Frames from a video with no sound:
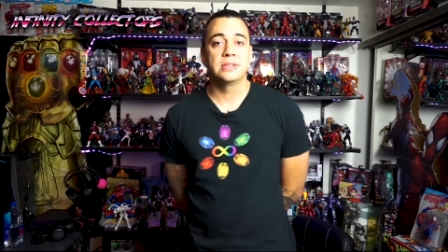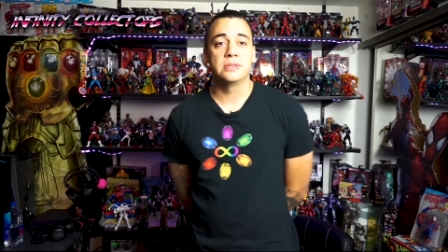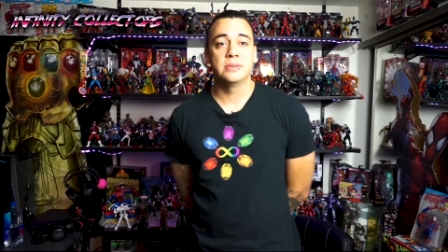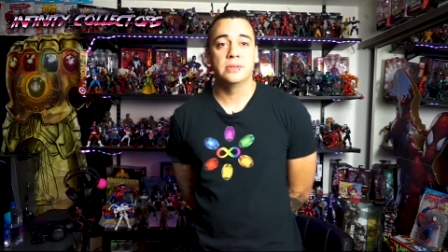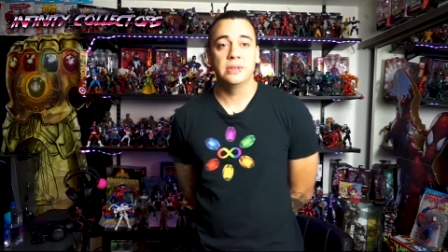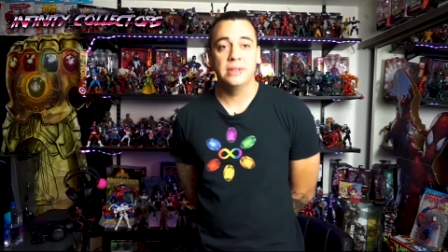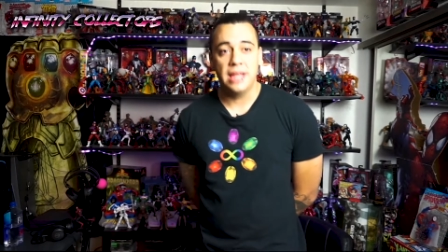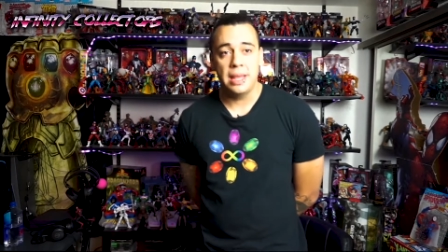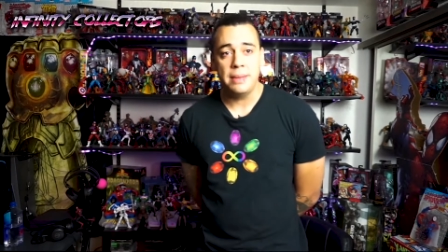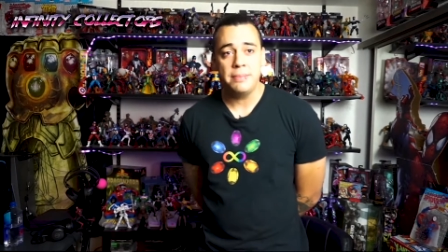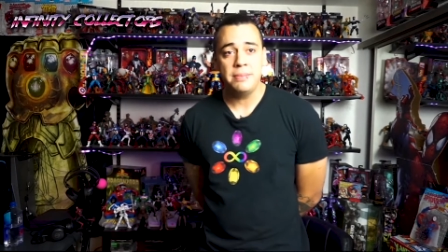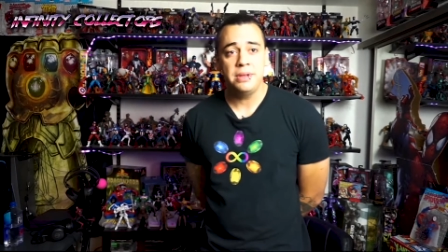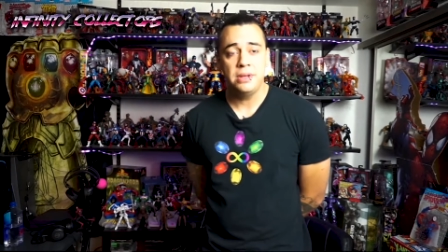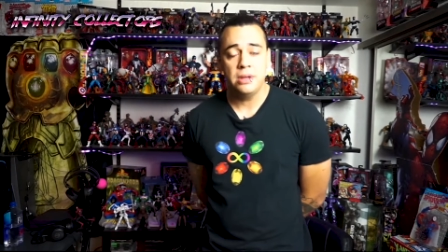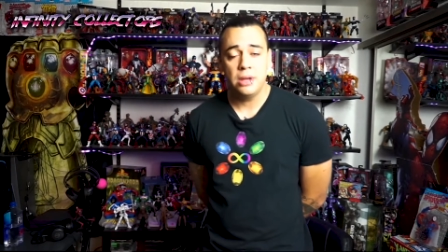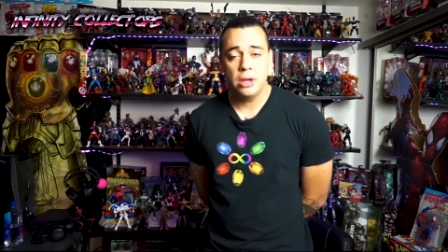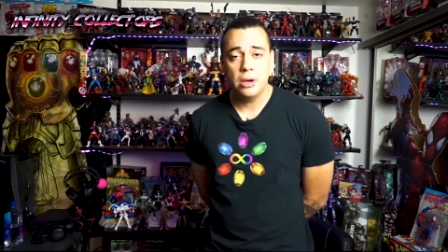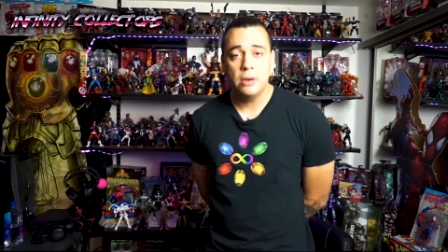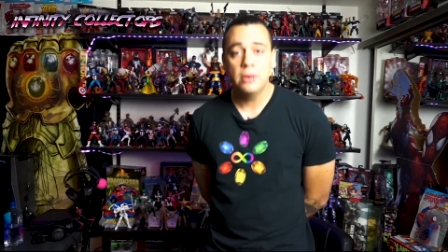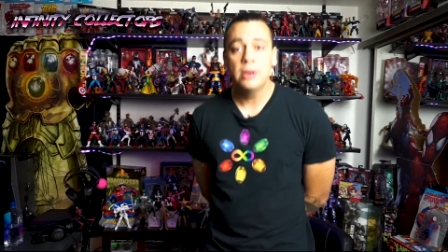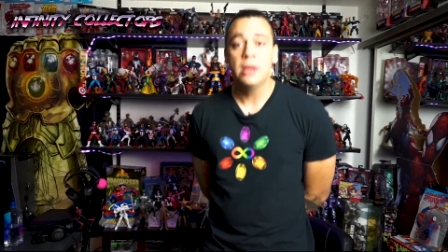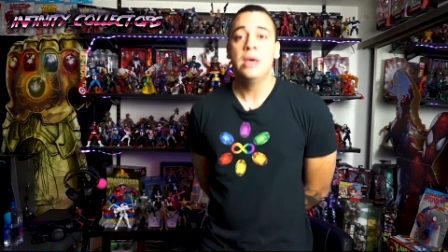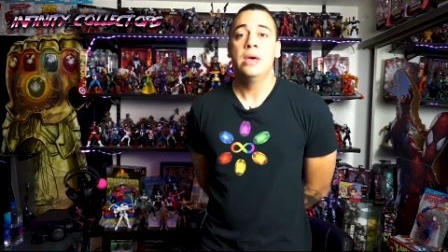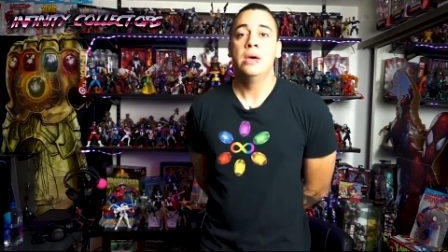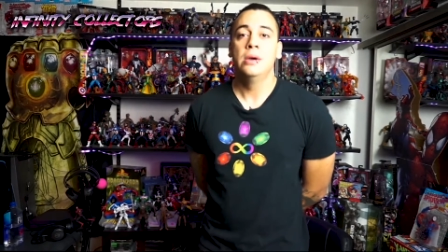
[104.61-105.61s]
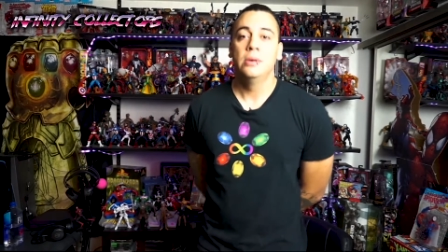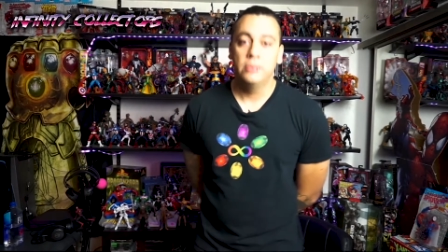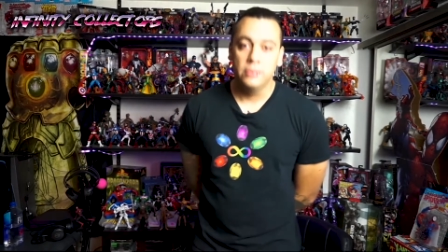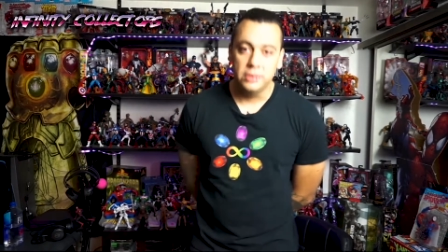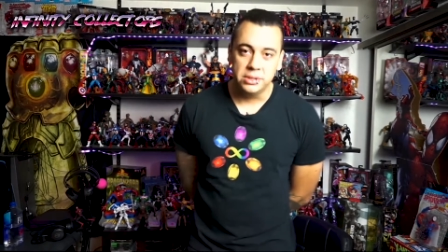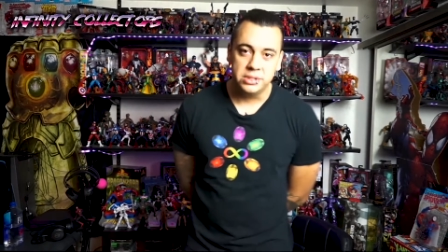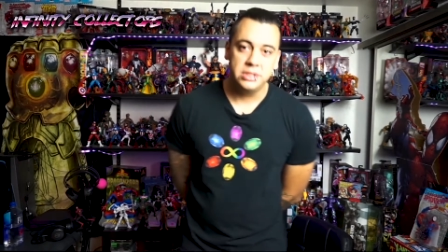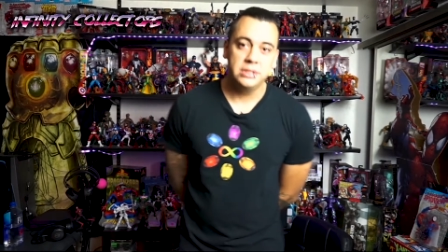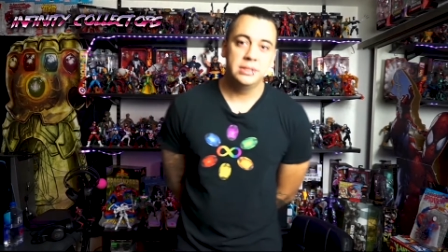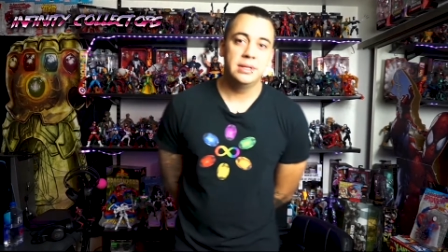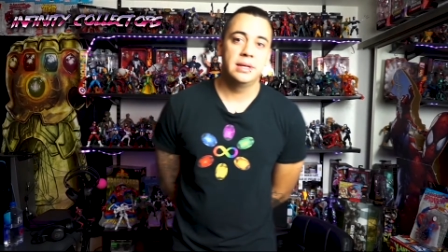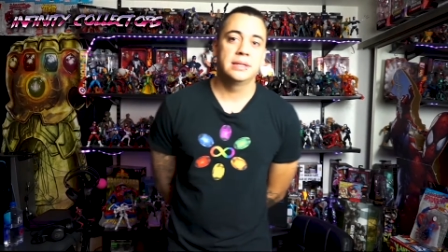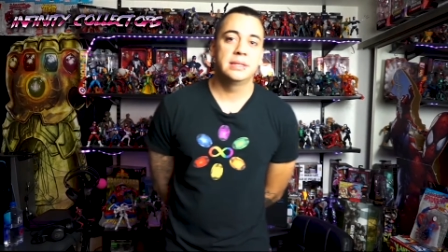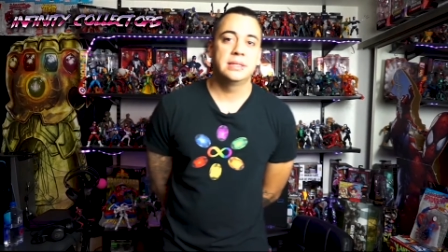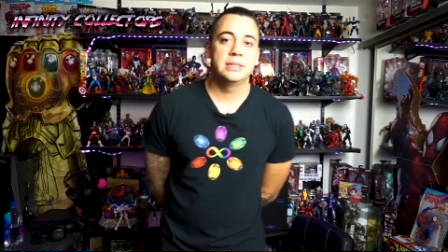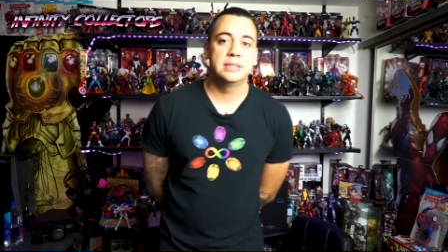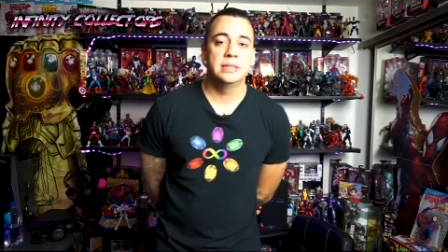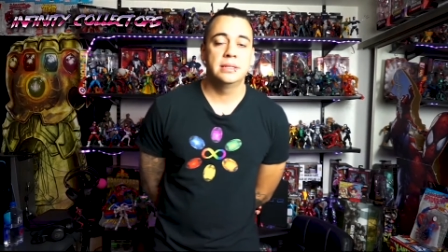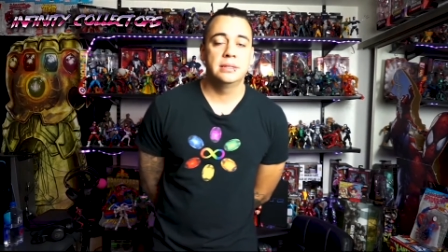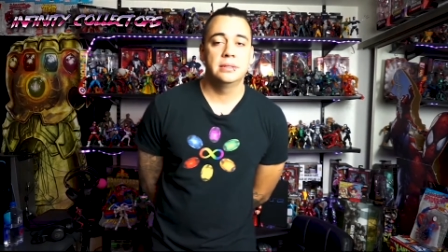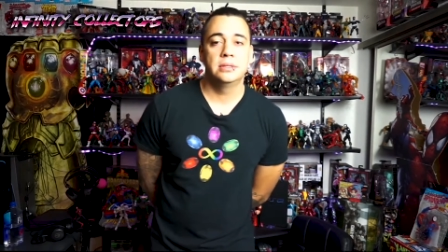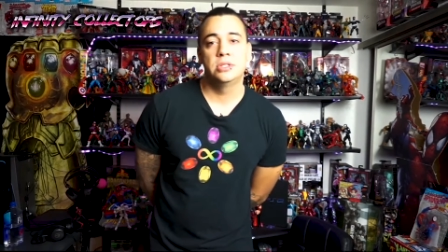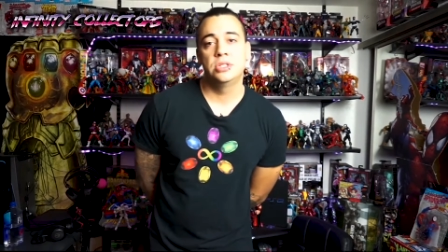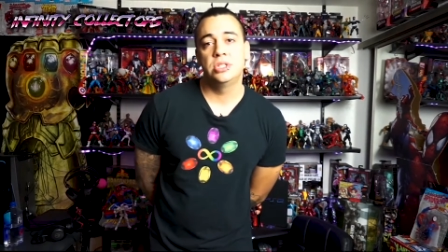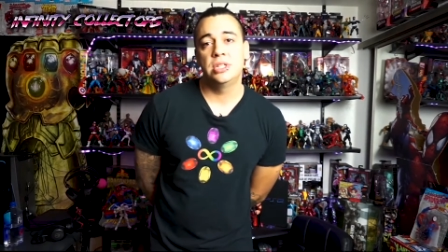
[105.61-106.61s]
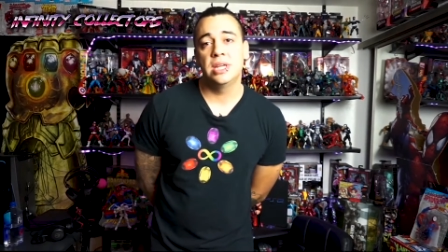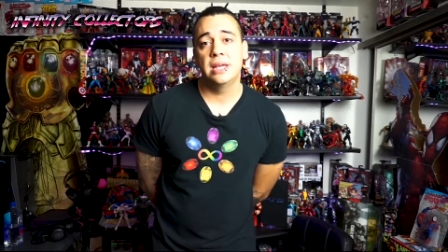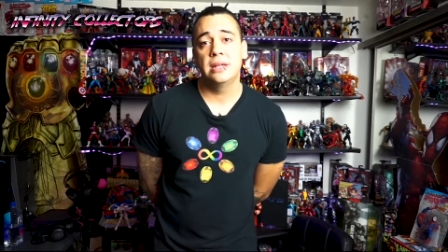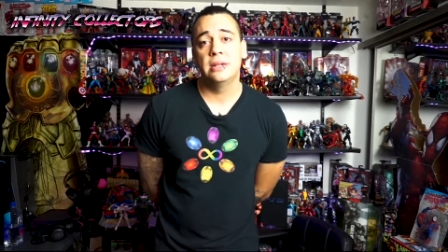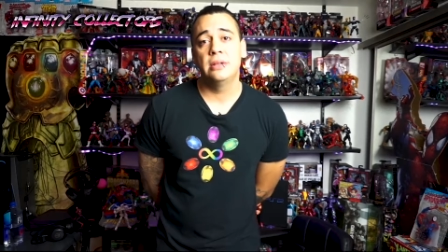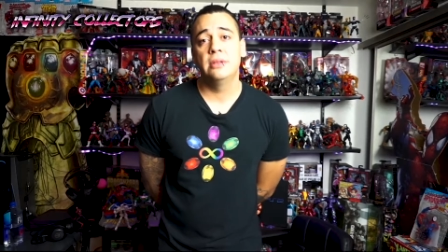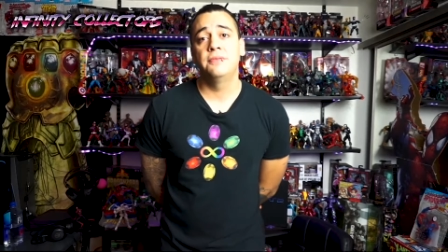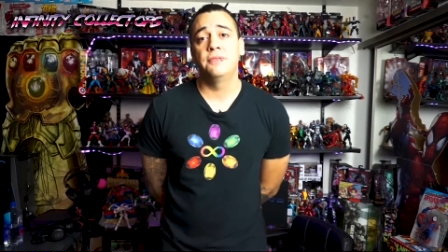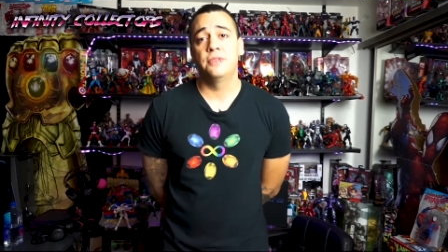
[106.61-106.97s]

so let me know what you'd like to see on this channel.